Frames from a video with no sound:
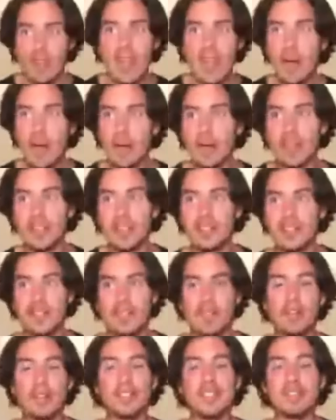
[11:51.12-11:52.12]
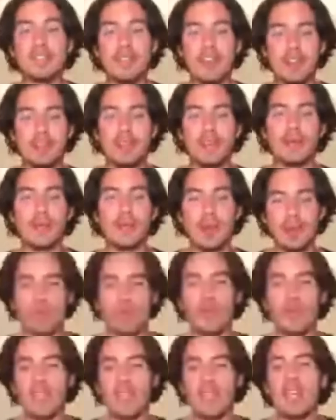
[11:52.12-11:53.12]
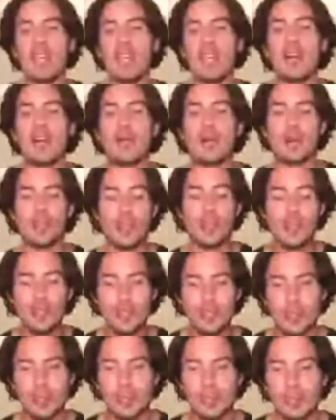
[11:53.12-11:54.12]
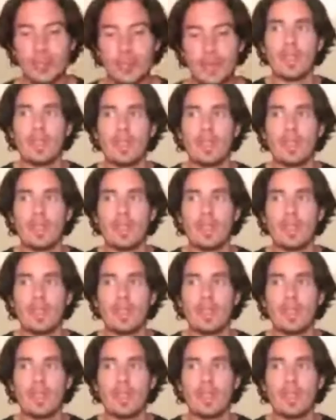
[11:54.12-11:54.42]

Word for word: now it's very different from what we were used to.